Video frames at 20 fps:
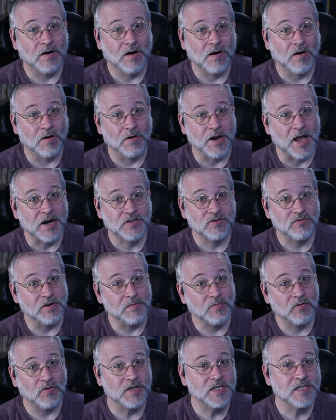aren't actually
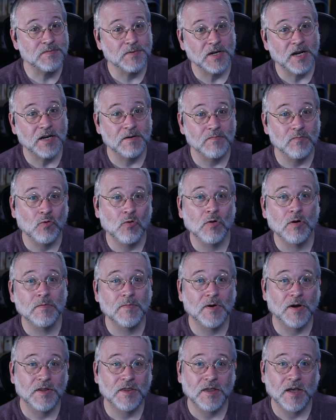policemen anymore,
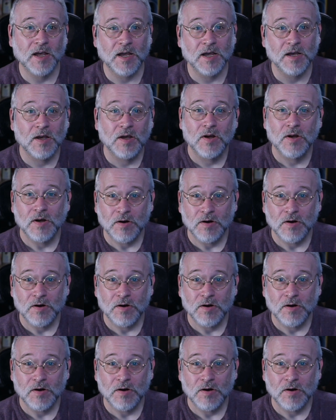but they